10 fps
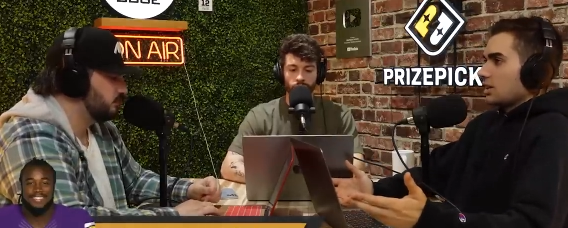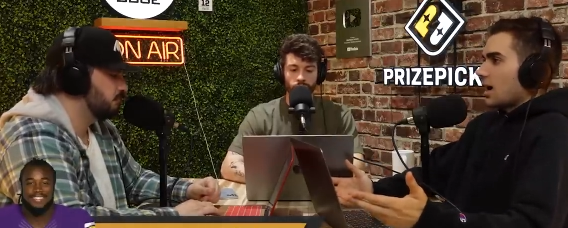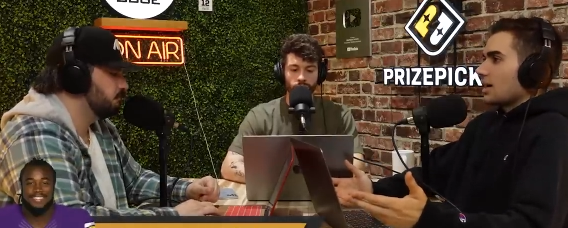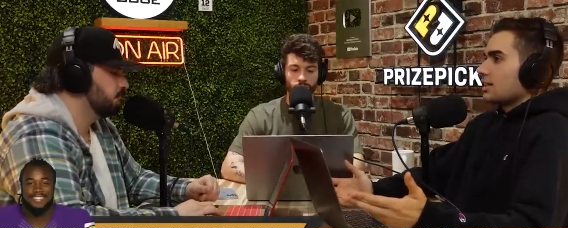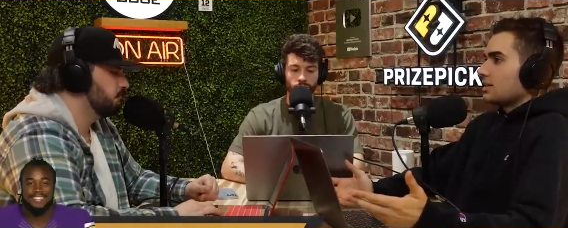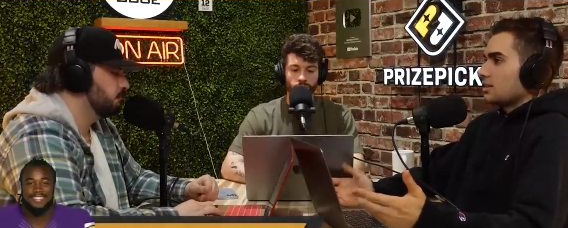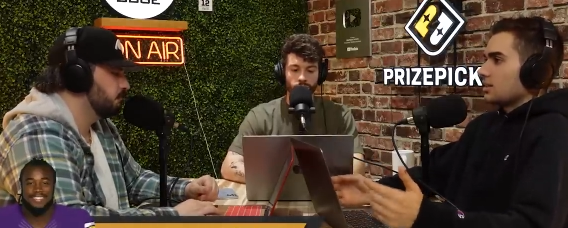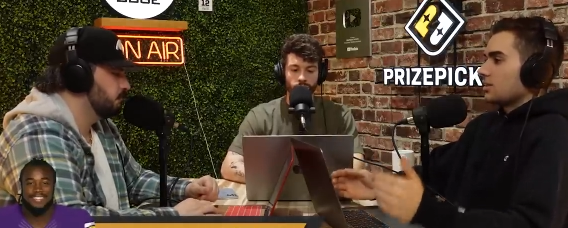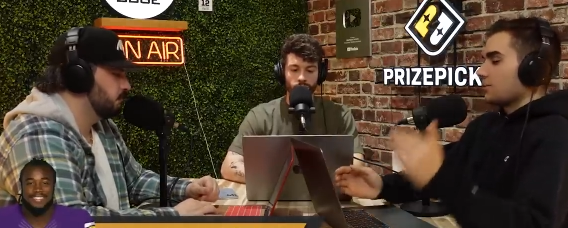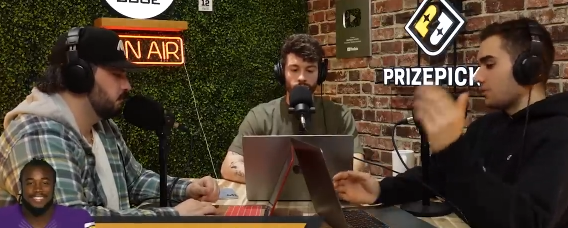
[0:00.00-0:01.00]
Speaker 1: not need
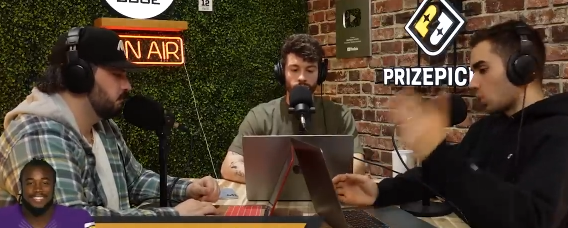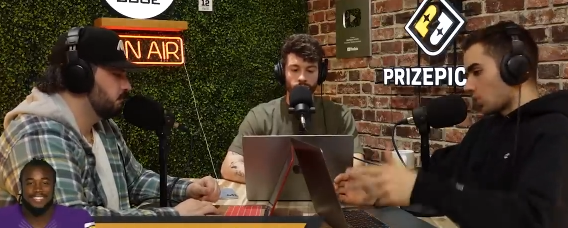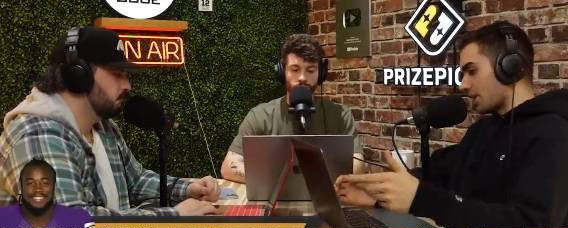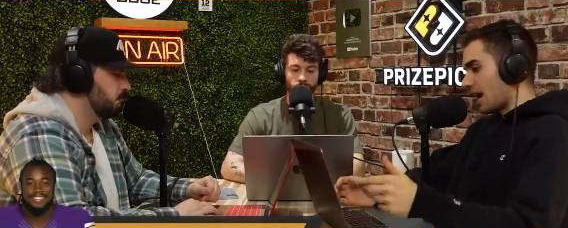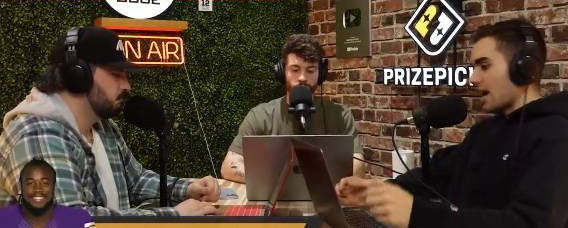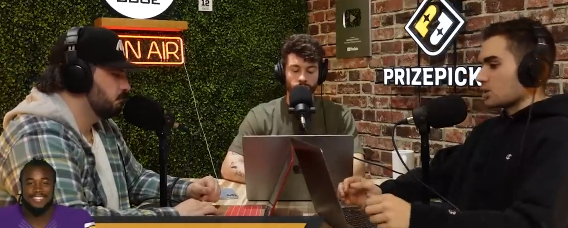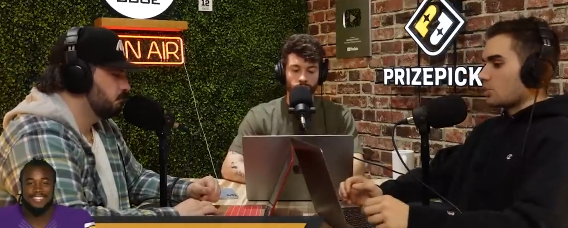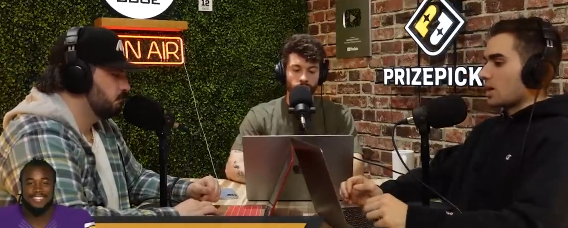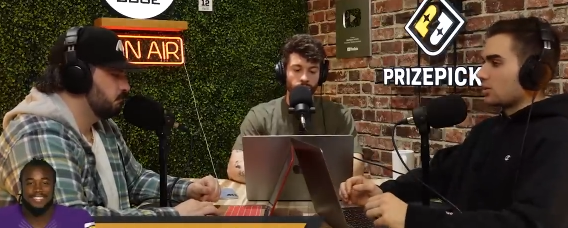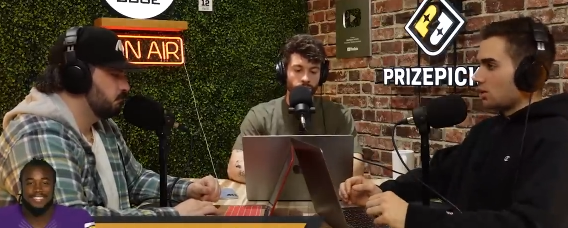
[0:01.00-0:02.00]
to floor the gas
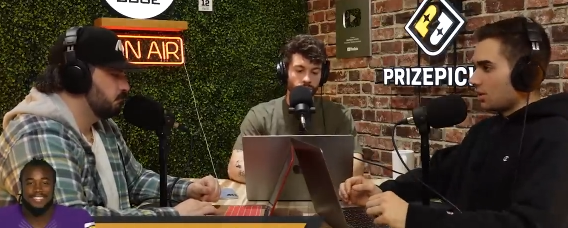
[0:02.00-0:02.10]
pedal